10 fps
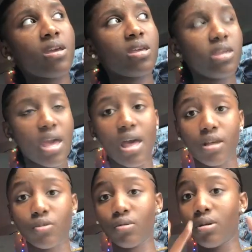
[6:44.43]
yeah,
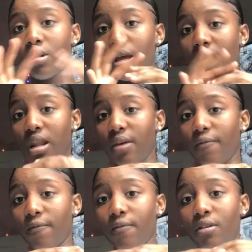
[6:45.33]
and if
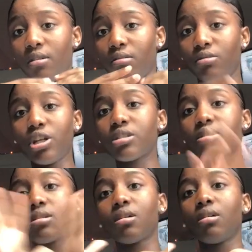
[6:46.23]

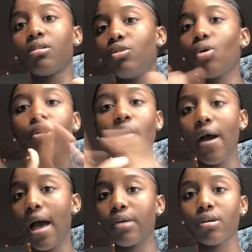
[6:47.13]
just you don't know
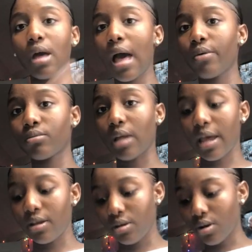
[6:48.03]
how
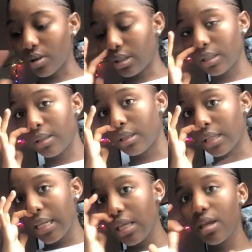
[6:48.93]
like, you know,
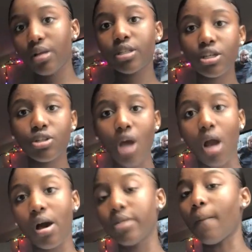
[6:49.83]
leaning your teachers are
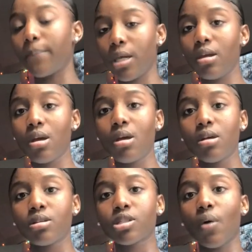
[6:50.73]
gonna be.
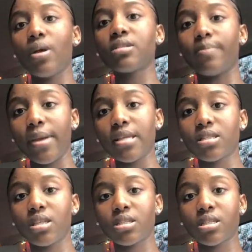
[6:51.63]
So it's best
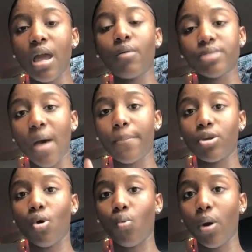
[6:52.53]
to stay on top of
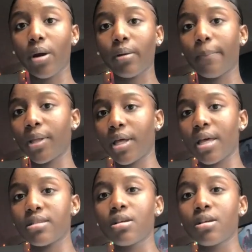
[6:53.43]
your work, because